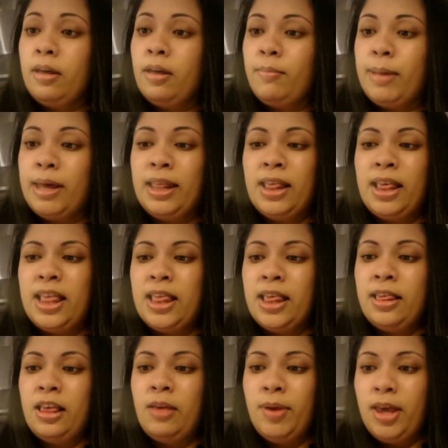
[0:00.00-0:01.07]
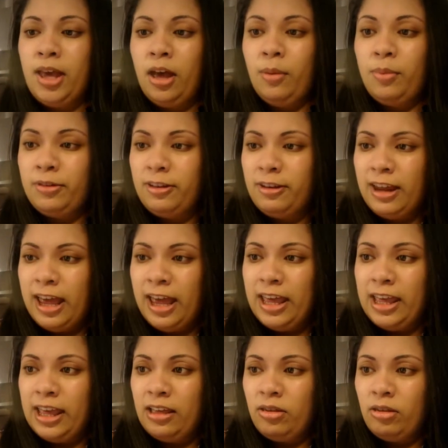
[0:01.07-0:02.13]
Maddison's sippy cup.
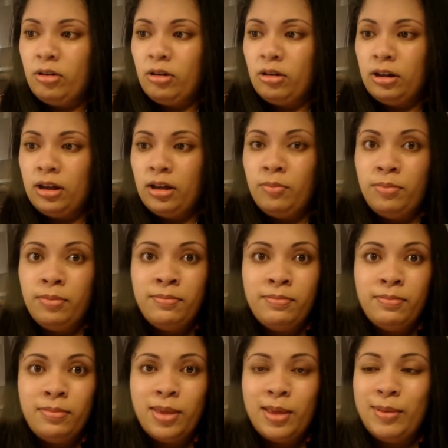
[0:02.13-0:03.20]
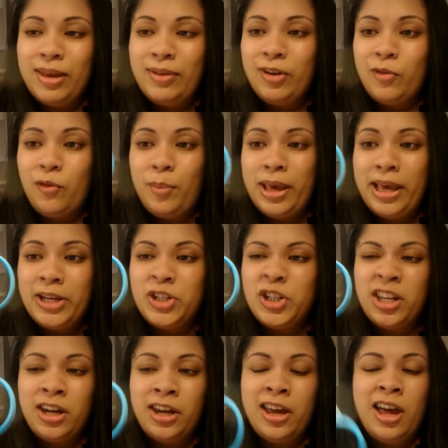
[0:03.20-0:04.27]
Today it's got some leftover peach
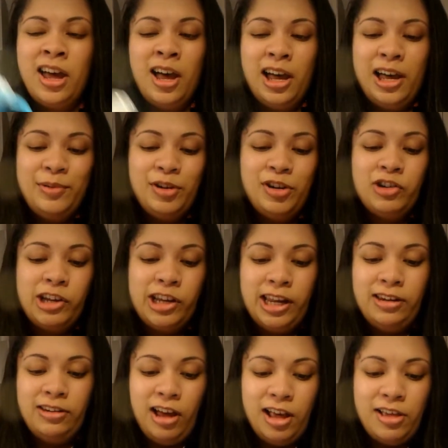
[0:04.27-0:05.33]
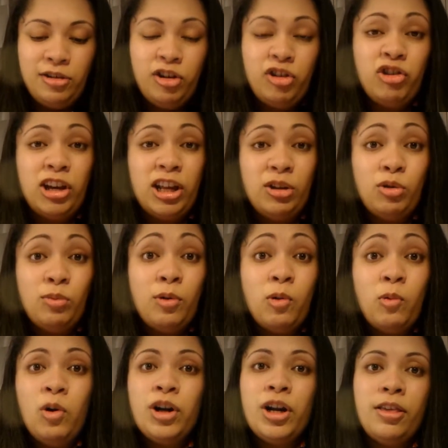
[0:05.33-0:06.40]
in it. I'm just trying to entice her to drink a little more
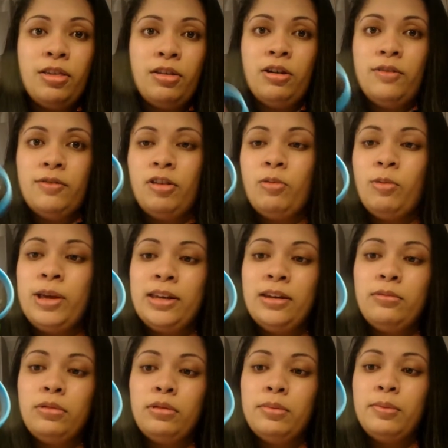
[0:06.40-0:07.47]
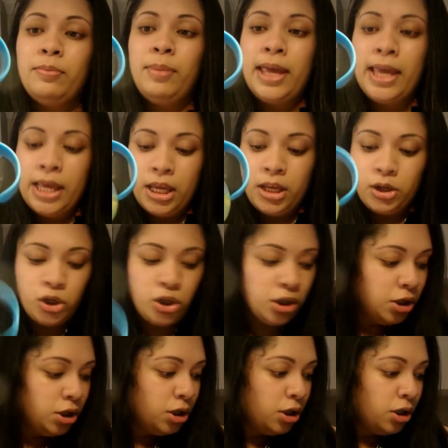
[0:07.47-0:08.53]
water, so I've just sweetened it with a bit of
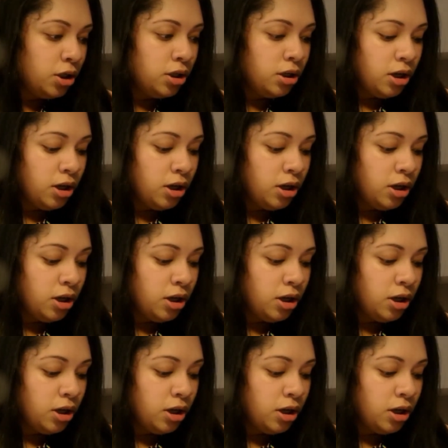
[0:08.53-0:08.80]
peach.